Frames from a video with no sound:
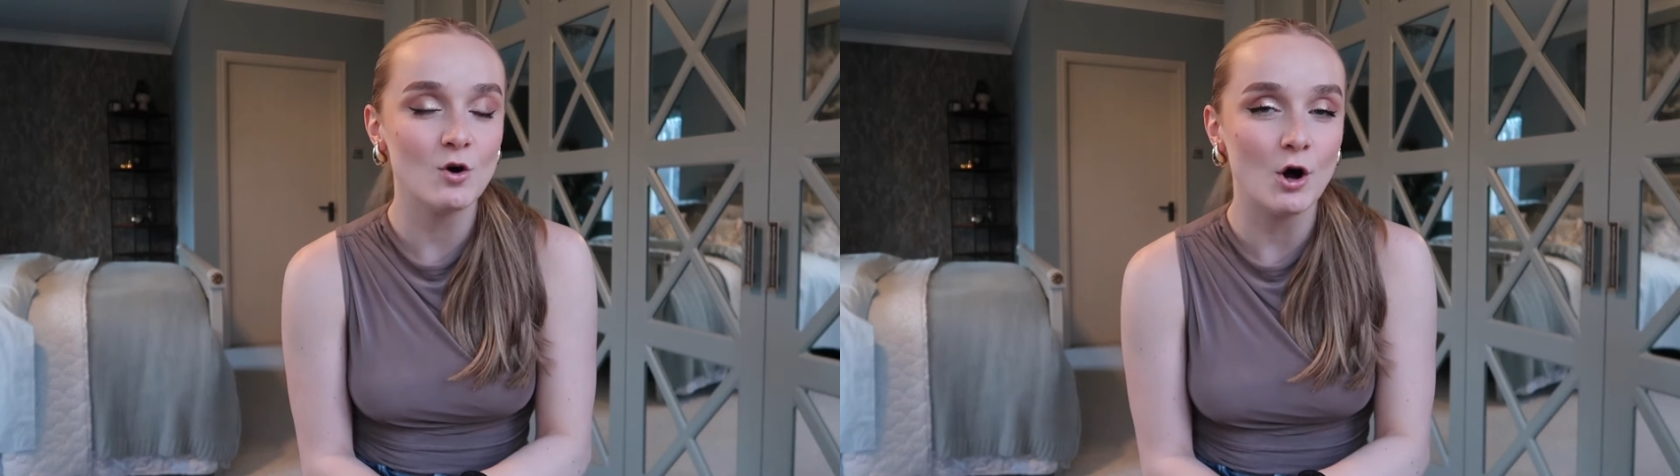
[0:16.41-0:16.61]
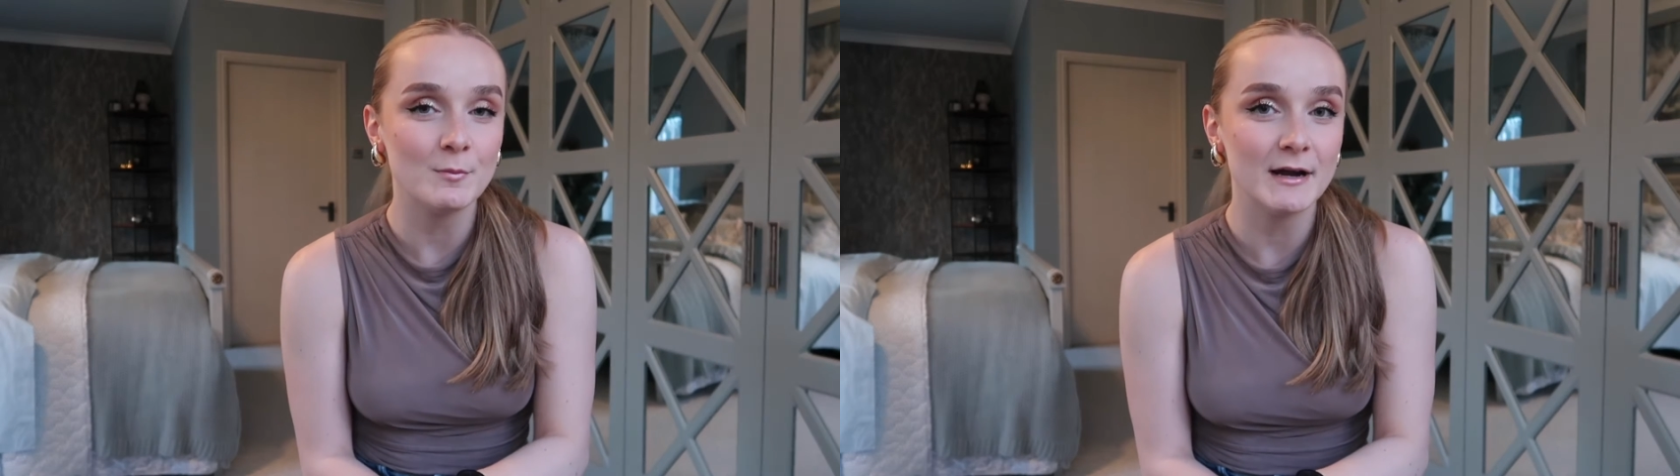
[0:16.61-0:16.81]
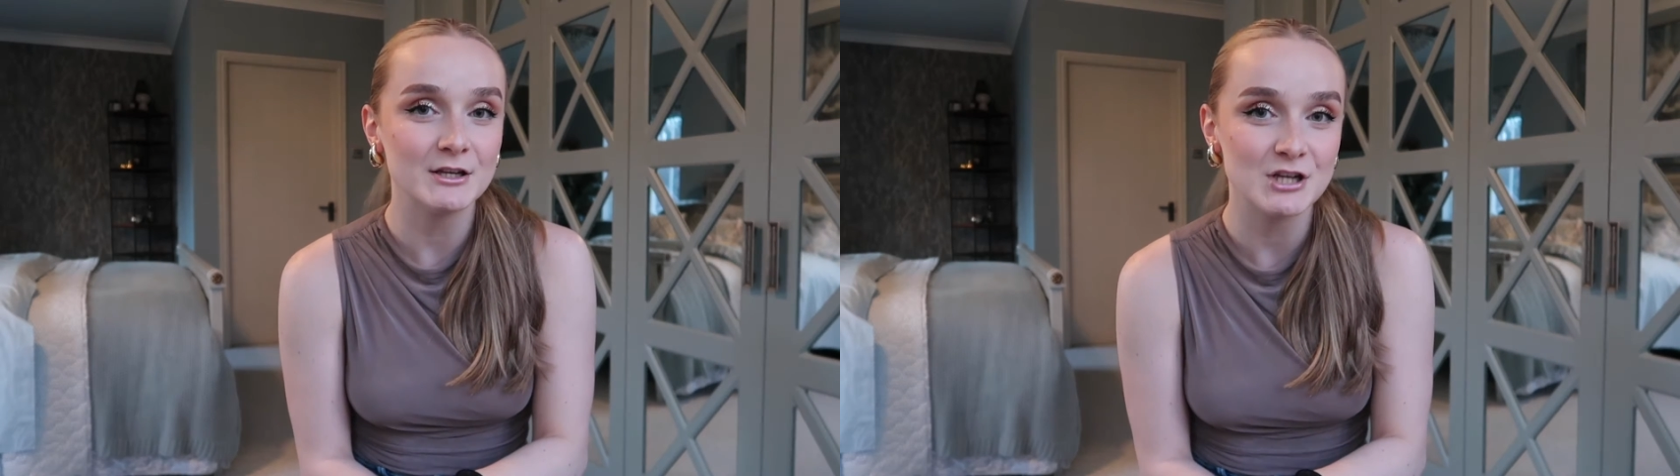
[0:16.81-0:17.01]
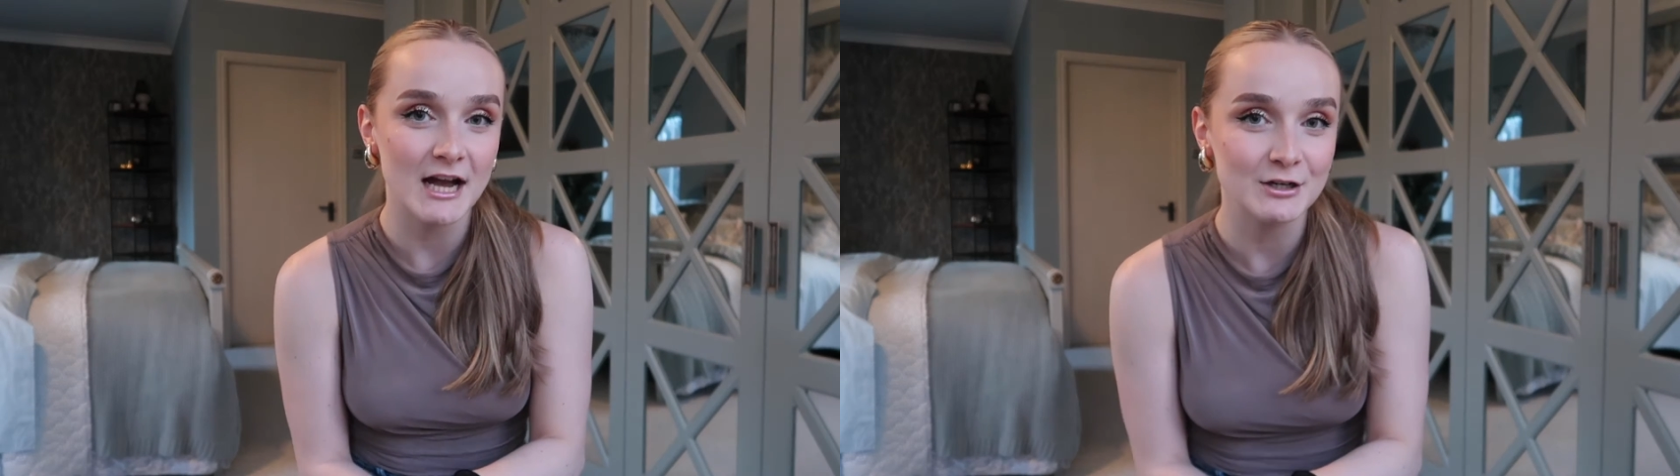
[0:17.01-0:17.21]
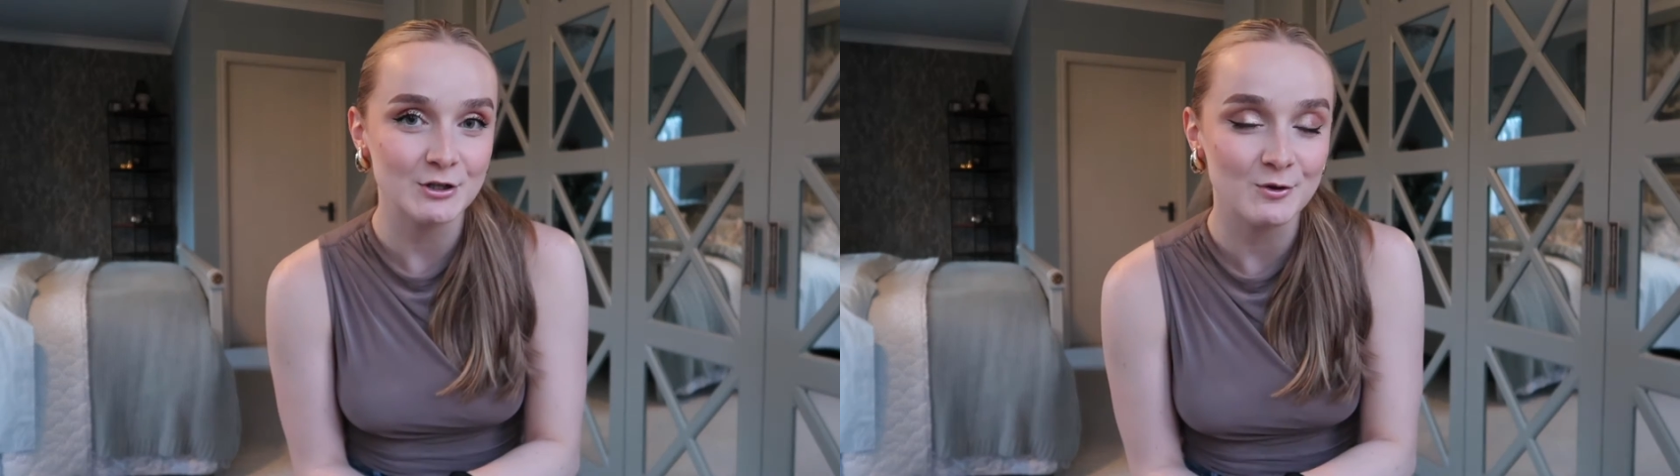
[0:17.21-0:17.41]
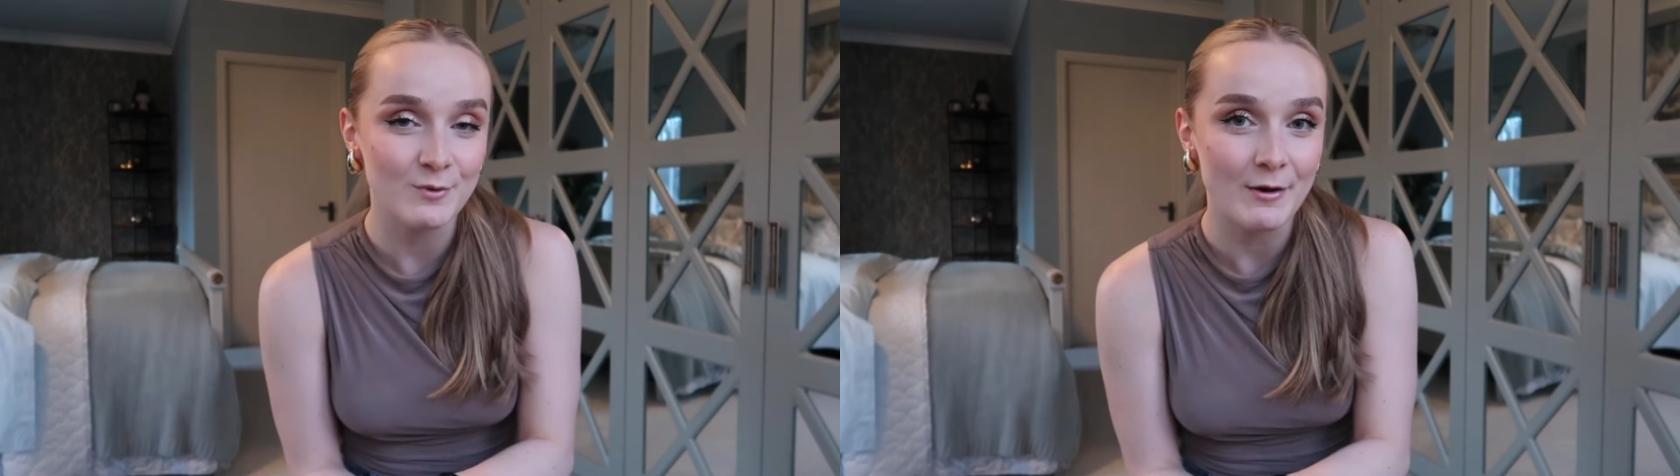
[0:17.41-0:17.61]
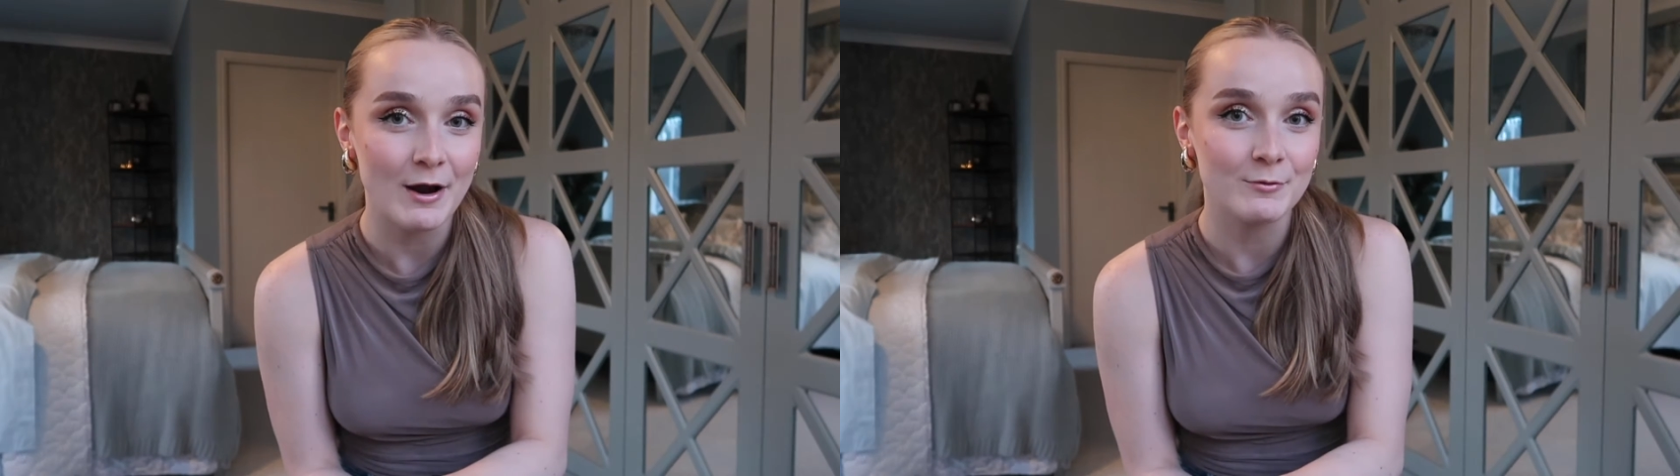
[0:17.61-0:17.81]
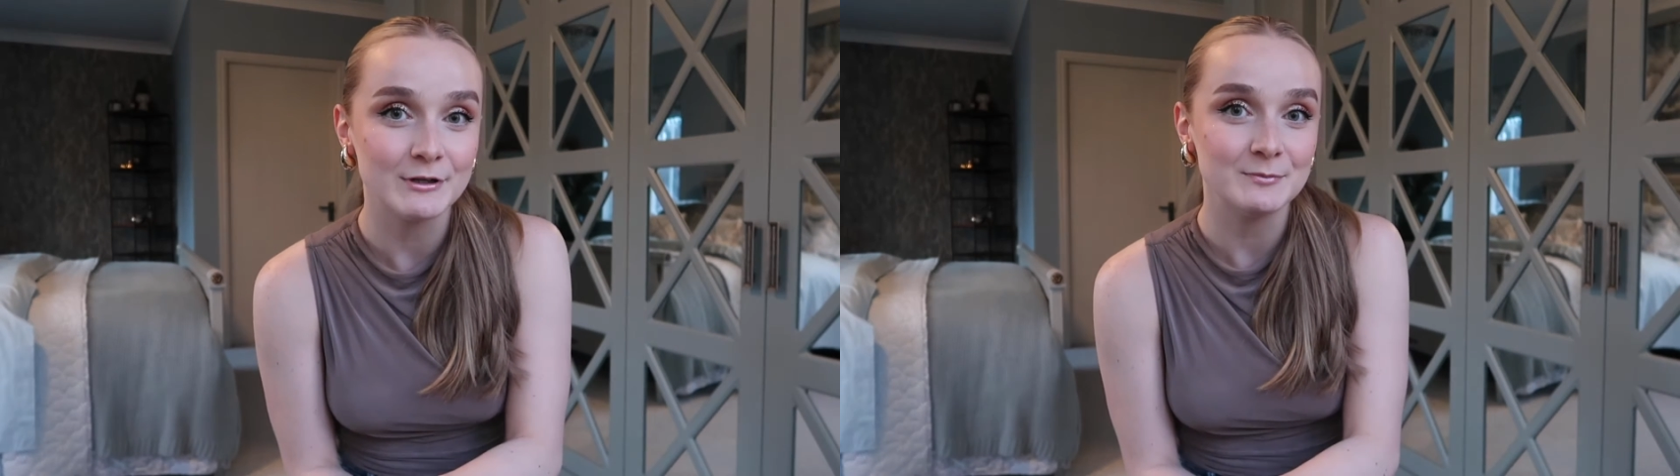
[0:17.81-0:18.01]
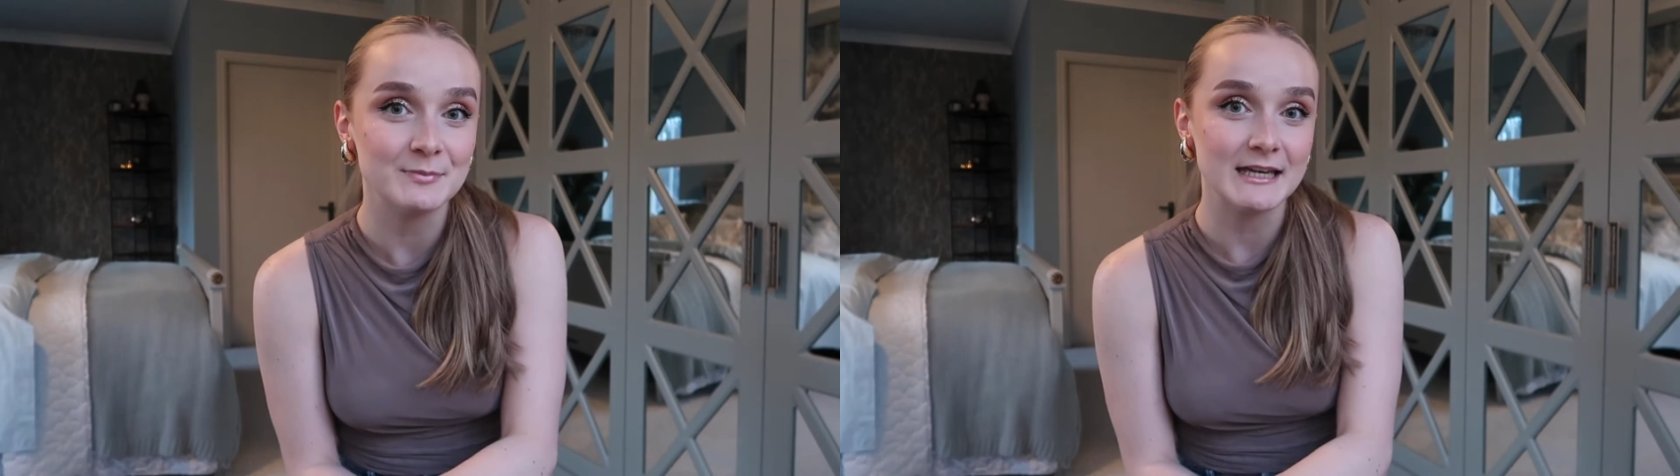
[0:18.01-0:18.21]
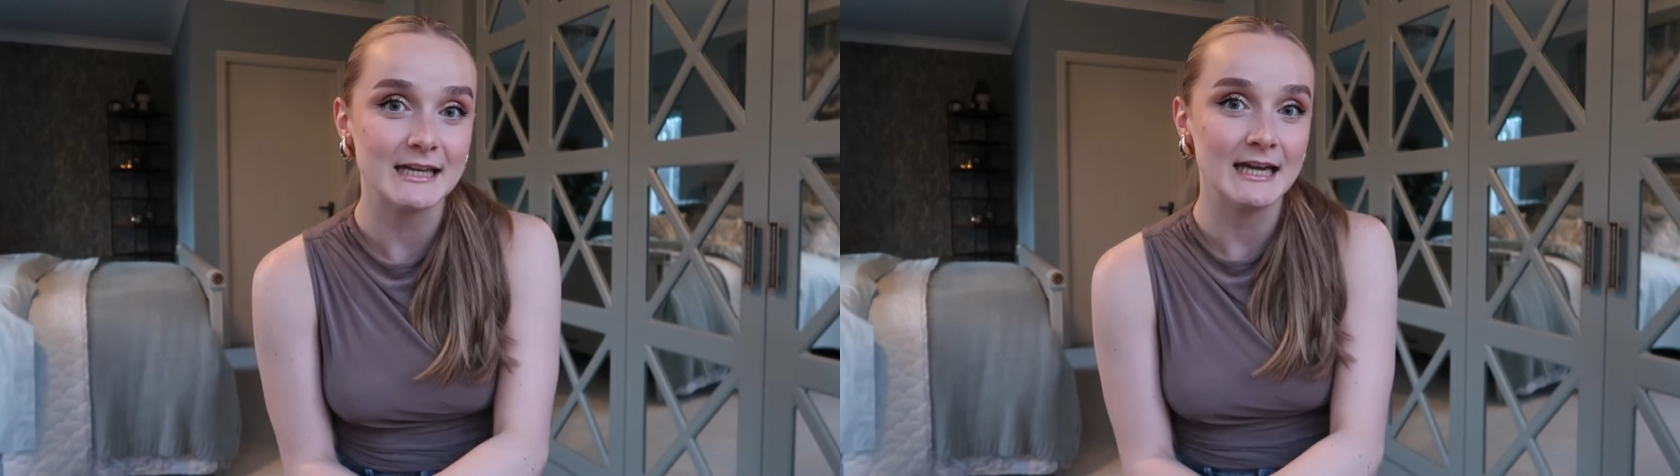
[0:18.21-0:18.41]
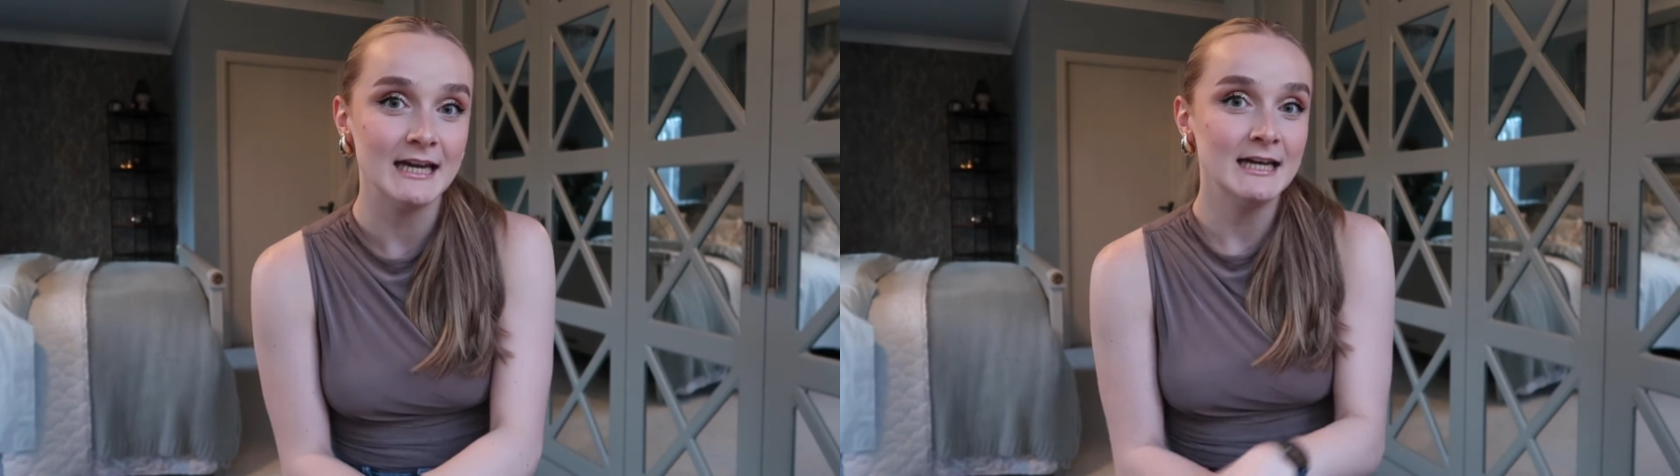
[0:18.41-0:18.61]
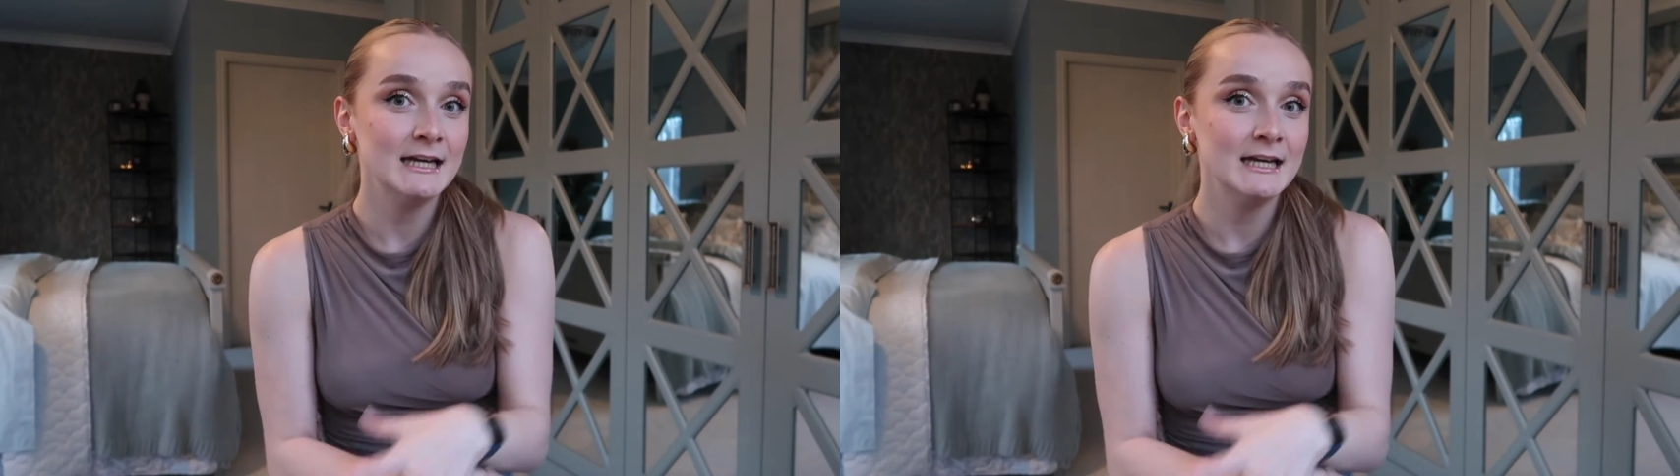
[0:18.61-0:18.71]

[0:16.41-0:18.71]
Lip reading: on my channel where I will be